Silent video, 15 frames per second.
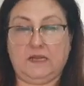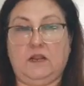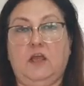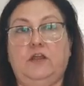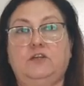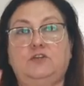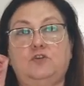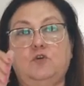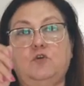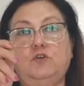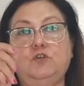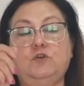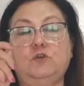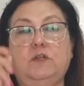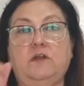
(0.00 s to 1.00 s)
Now I showed
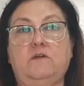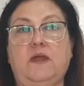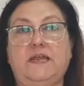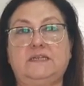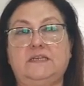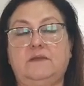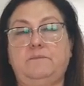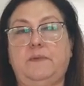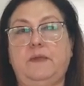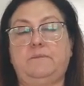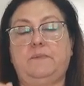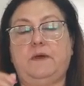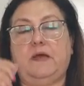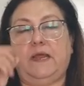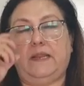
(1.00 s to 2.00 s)
you the writing
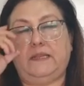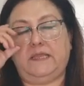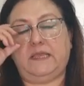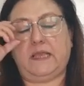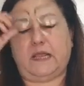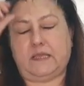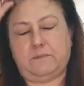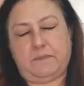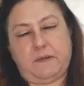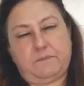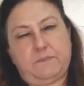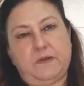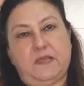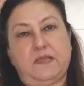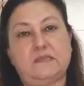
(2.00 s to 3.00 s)
paper and the other
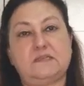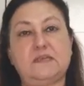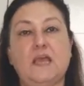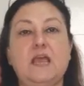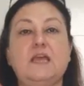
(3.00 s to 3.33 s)
paper is